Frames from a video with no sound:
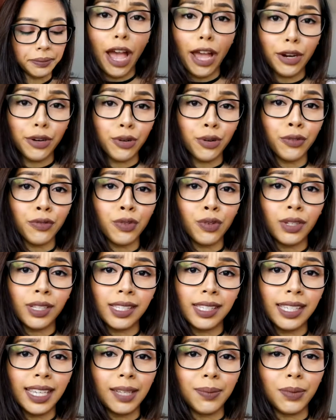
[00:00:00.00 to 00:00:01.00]
I don't know if you
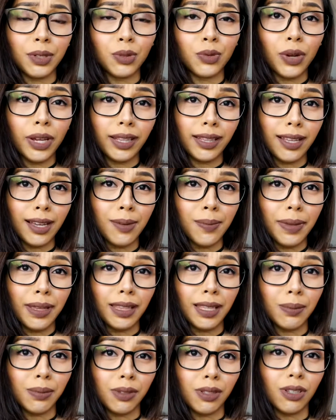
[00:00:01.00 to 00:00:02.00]
can see it but right now my
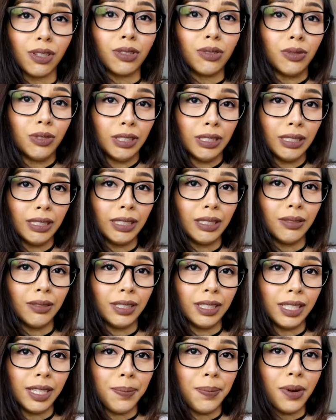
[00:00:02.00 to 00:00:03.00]
lips look really
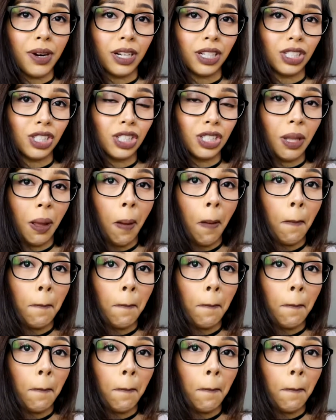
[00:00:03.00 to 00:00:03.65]
really parched